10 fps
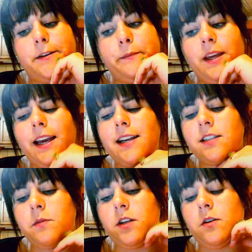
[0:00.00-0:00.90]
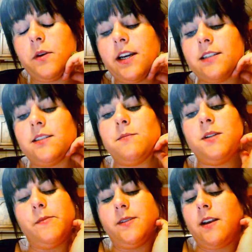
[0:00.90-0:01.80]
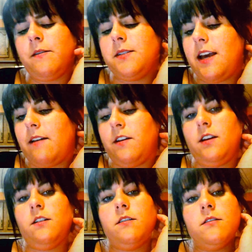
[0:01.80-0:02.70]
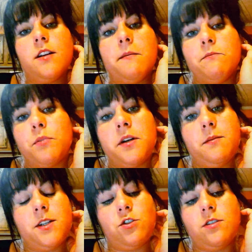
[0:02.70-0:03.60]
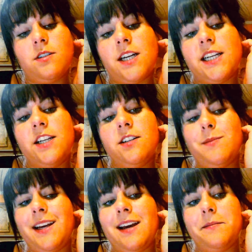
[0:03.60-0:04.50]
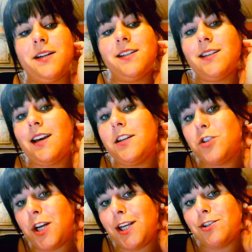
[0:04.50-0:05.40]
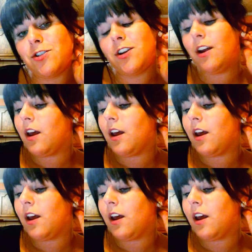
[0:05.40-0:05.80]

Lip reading: They asked me, you know, what kind of symptoms I was having, and I'm pretty much just tired and my appetite's kind of changed.